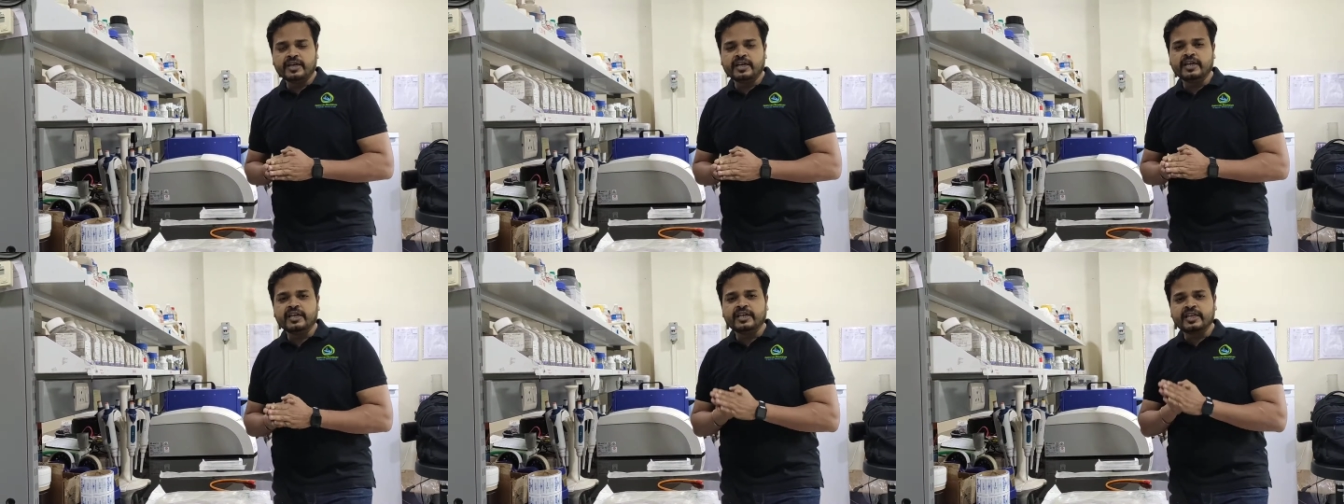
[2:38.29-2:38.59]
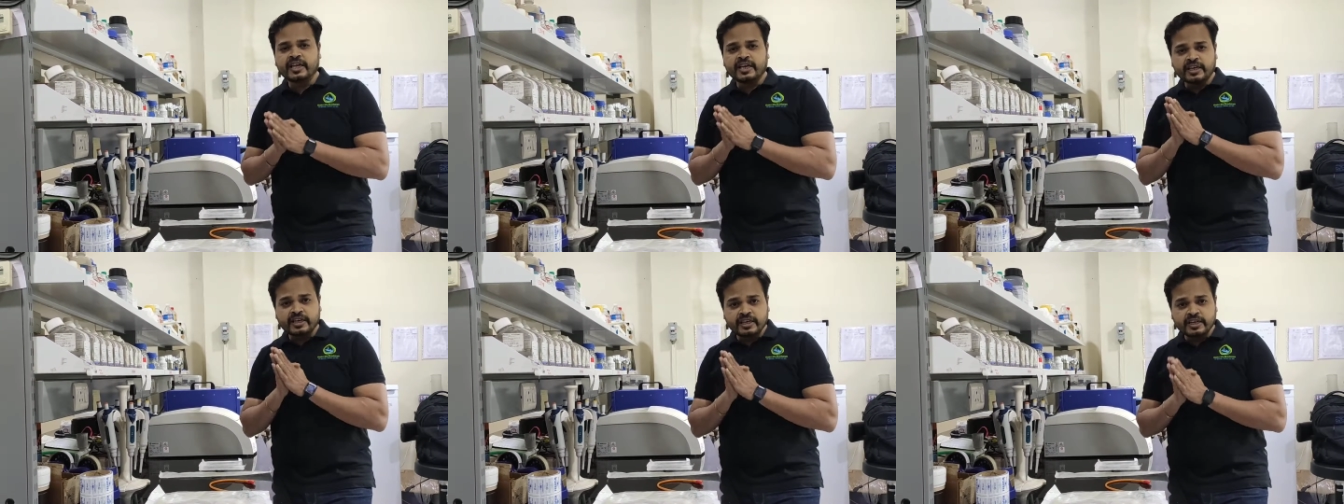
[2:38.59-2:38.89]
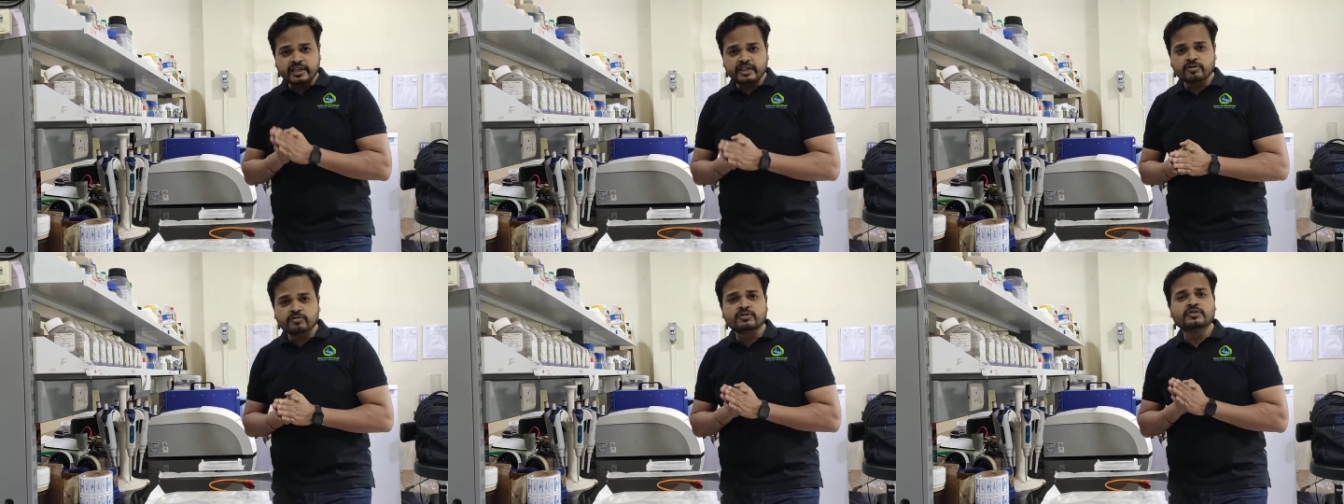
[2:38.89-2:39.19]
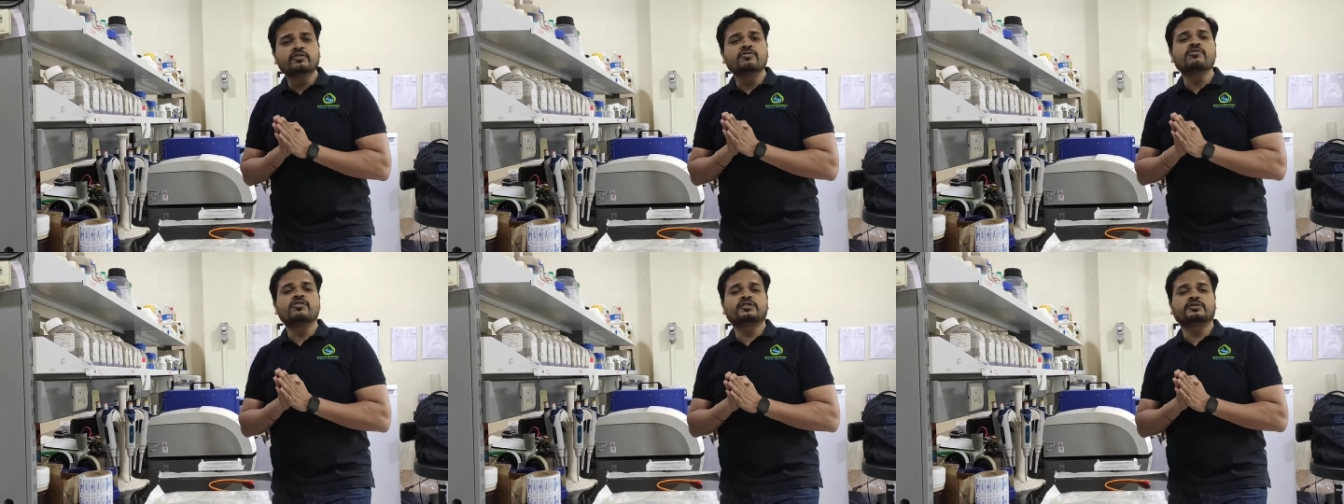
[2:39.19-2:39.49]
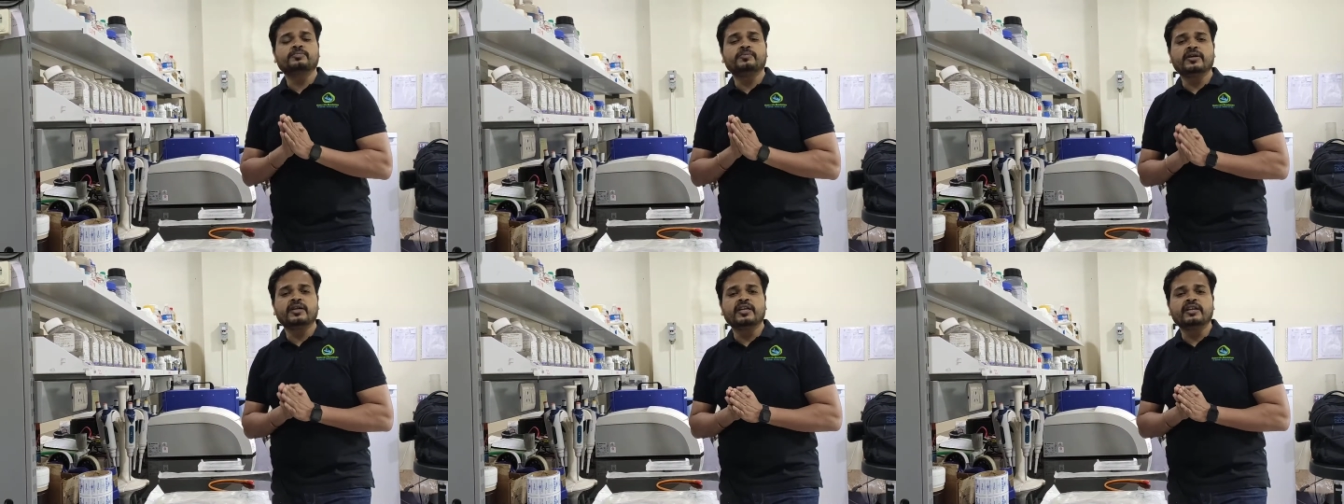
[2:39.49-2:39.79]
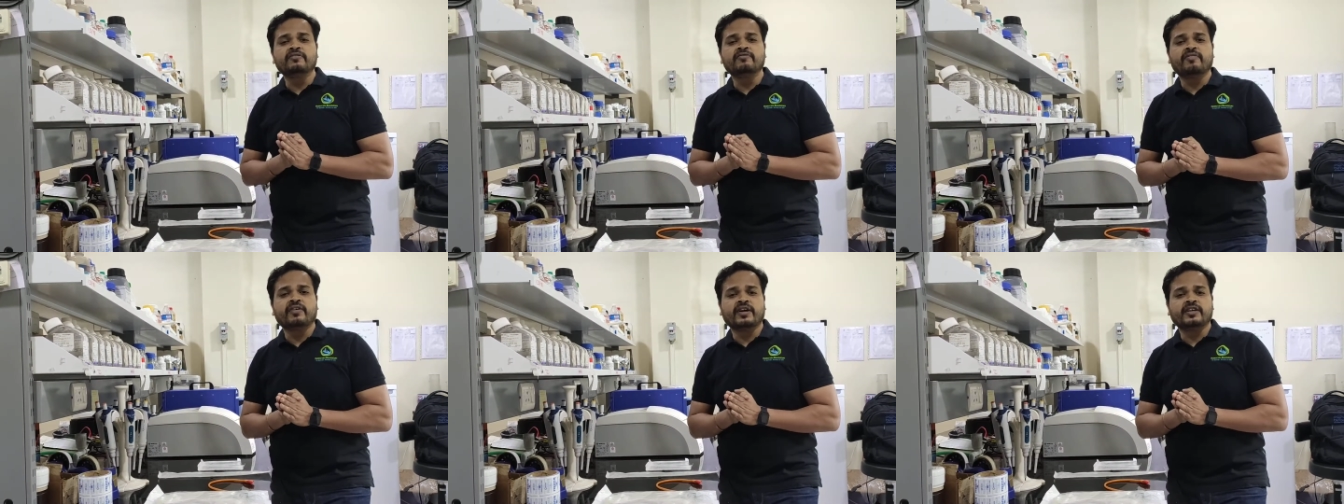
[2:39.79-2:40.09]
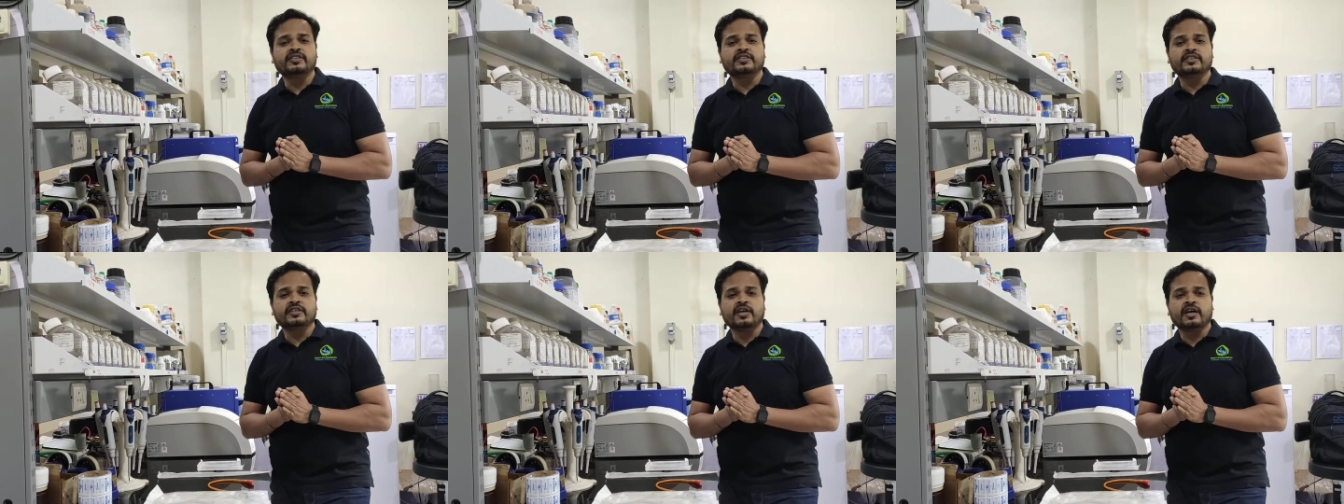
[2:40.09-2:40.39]
it can reduce the hospital, in
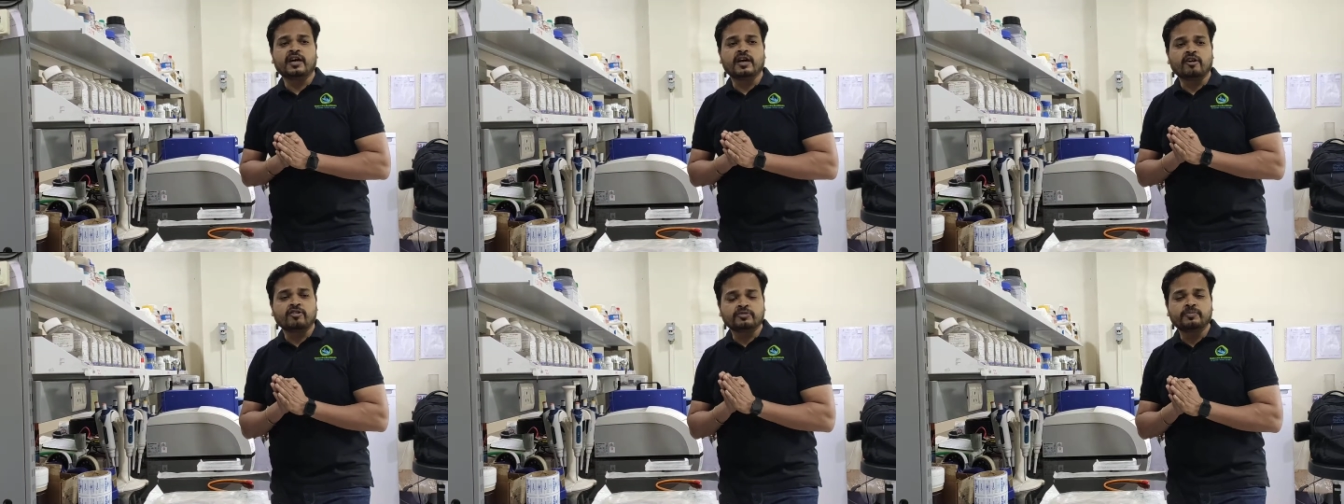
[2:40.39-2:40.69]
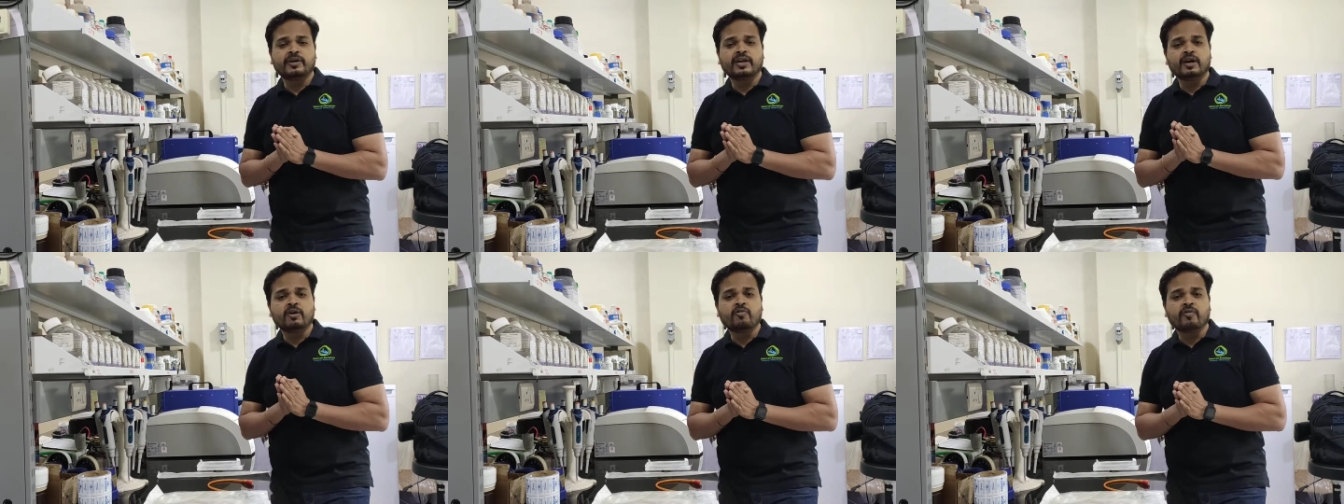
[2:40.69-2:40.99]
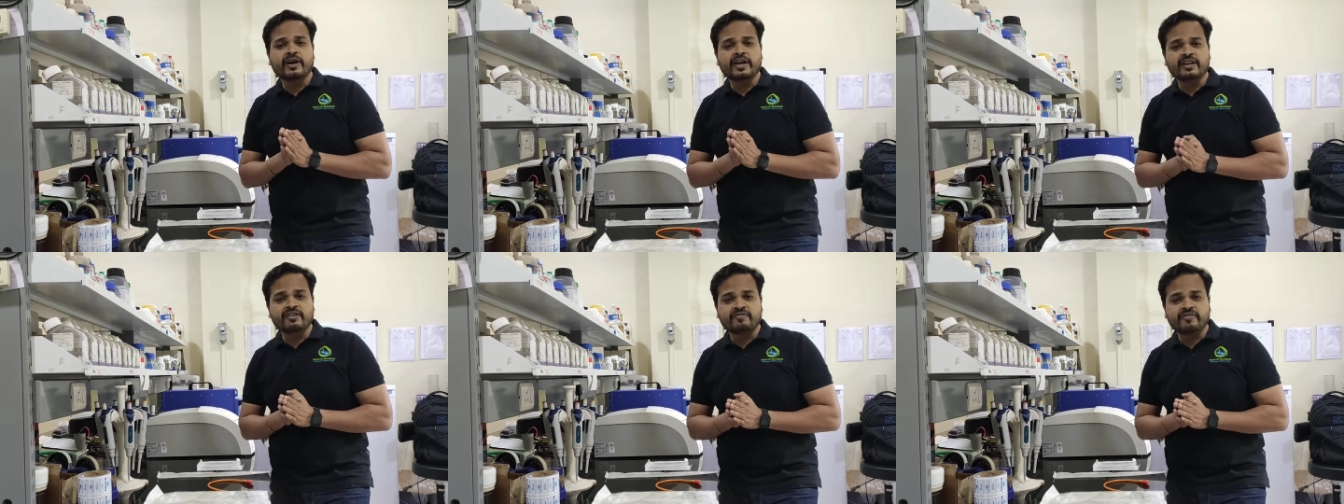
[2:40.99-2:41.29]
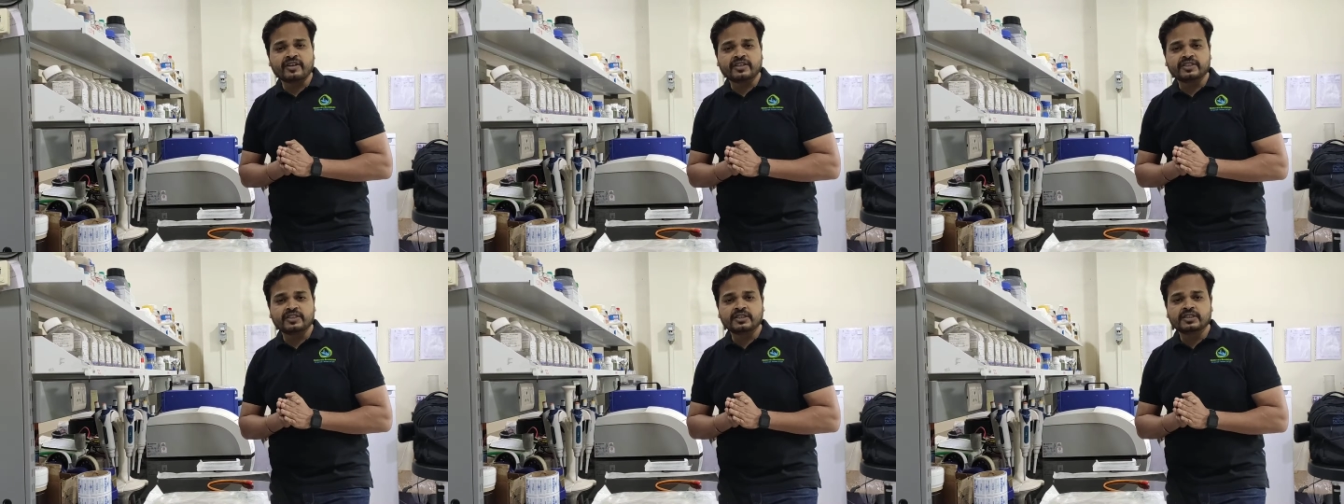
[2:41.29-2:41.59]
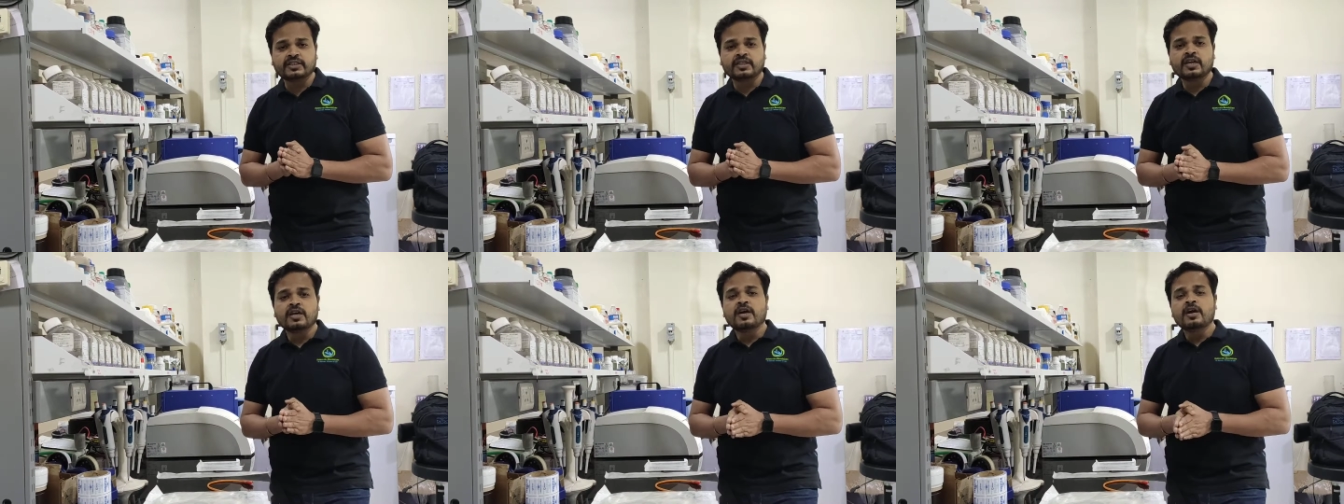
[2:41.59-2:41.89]
uh, hospital acquired infections